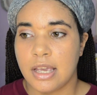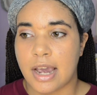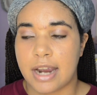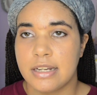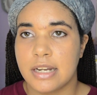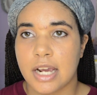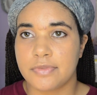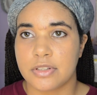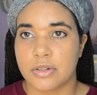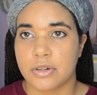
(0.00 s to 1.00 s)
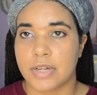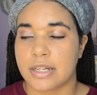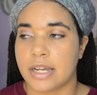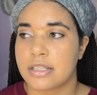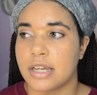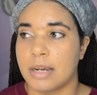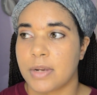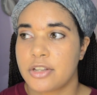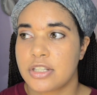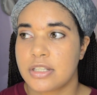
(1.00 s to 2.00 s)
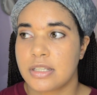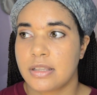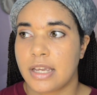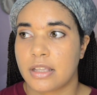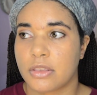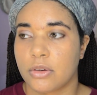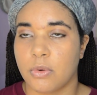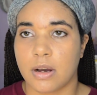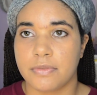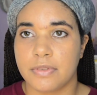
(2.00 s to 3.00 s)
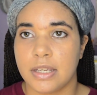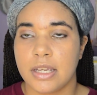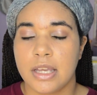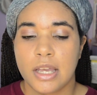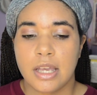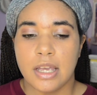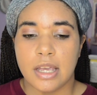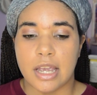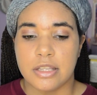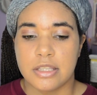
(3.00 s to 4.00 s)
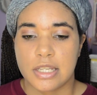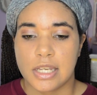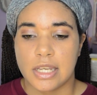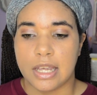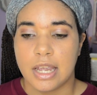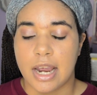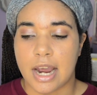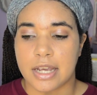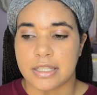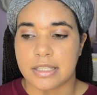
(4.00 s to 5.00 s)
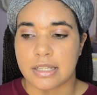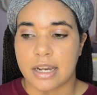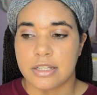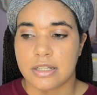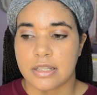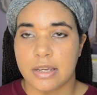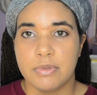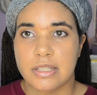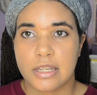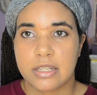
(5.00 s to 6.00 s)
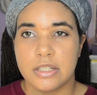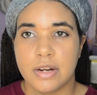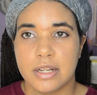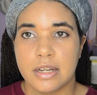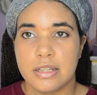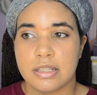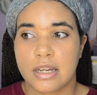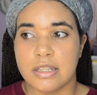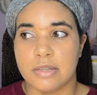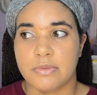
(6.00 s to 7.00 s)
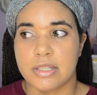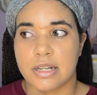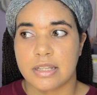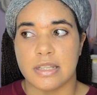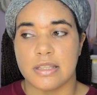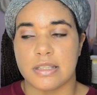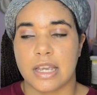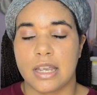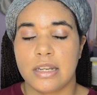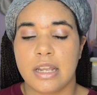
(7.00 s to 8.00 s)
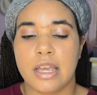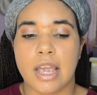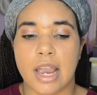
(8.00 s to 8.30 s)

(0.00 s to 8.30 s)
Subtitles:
I didn't have to serve at nighttime, but I just did like the coffee and tea, and it was easier at nighttime because it wasn't as insane,